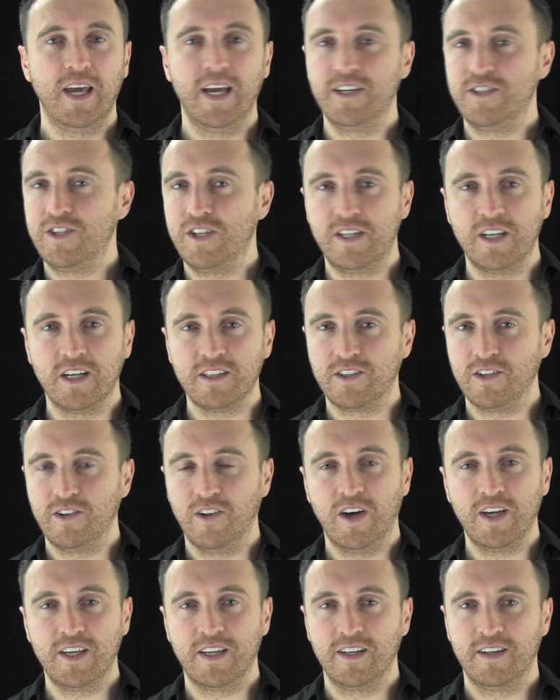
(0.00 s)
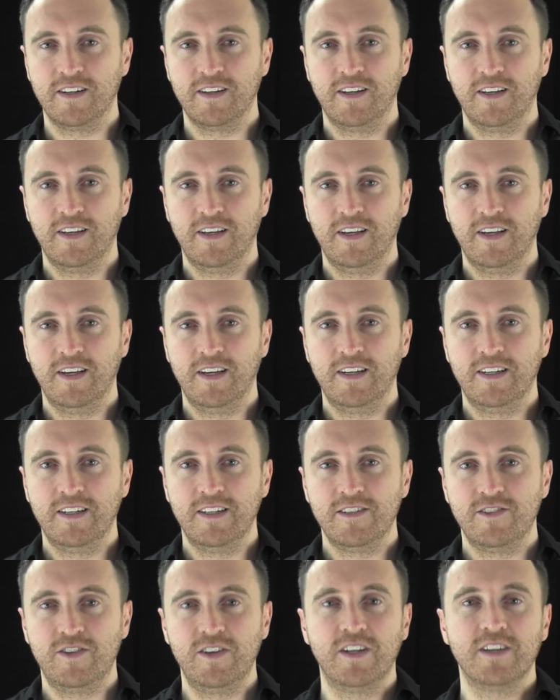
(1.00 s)
and she doesn't like it.
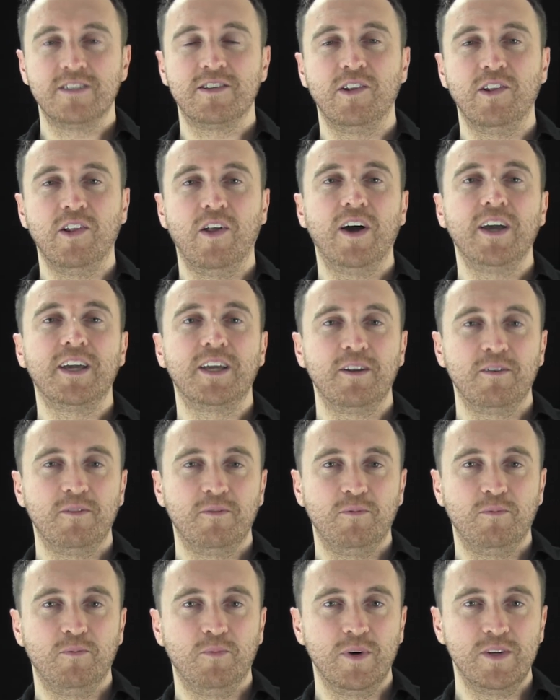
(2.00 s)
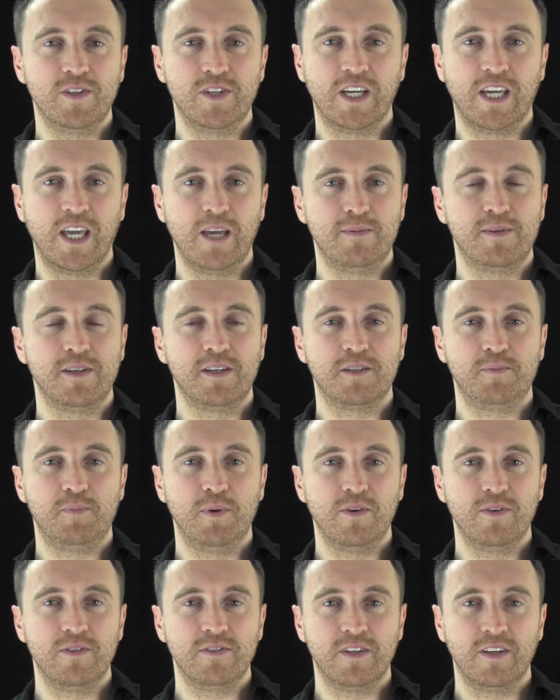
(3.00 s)
She doesn't like it when she keeps
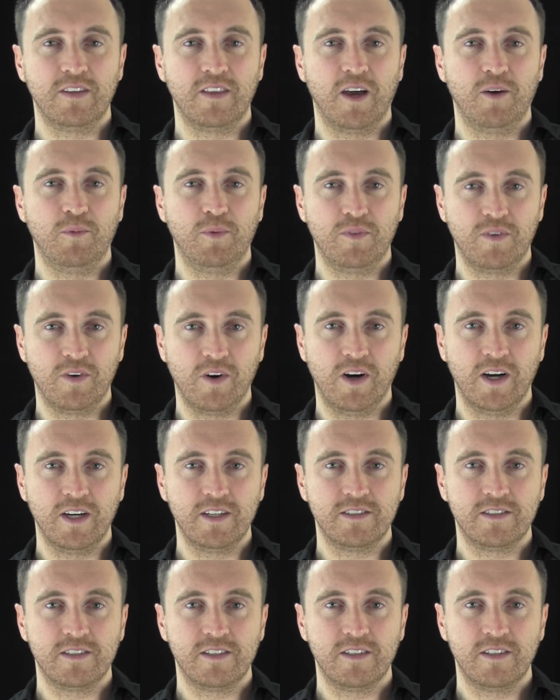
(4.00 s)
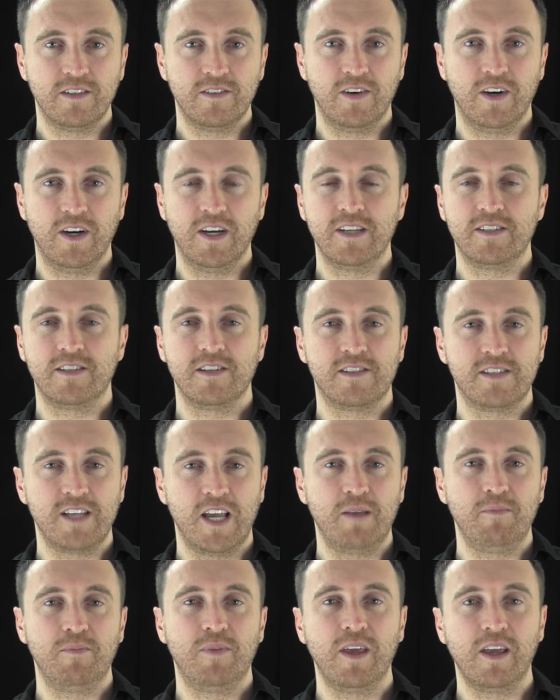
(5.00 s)
experiencing that with guys. Right? It's the
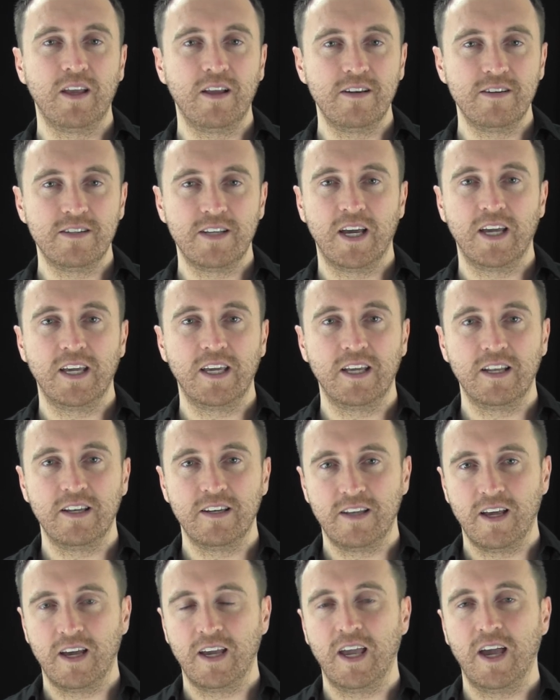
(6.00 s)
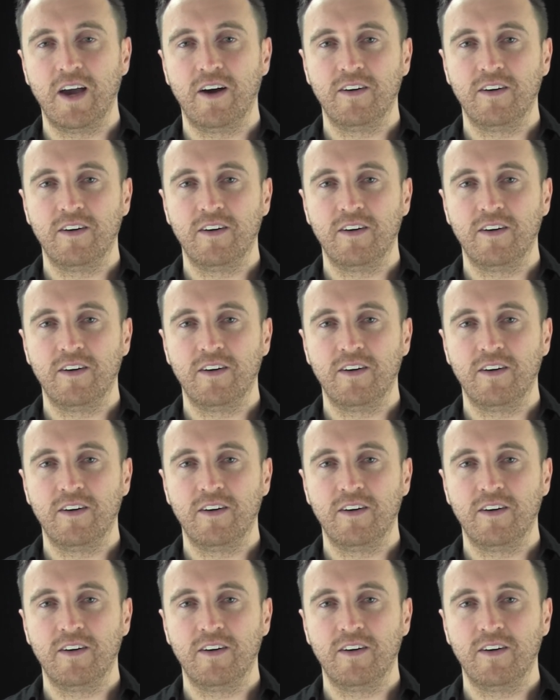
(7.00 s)
same thing day in, day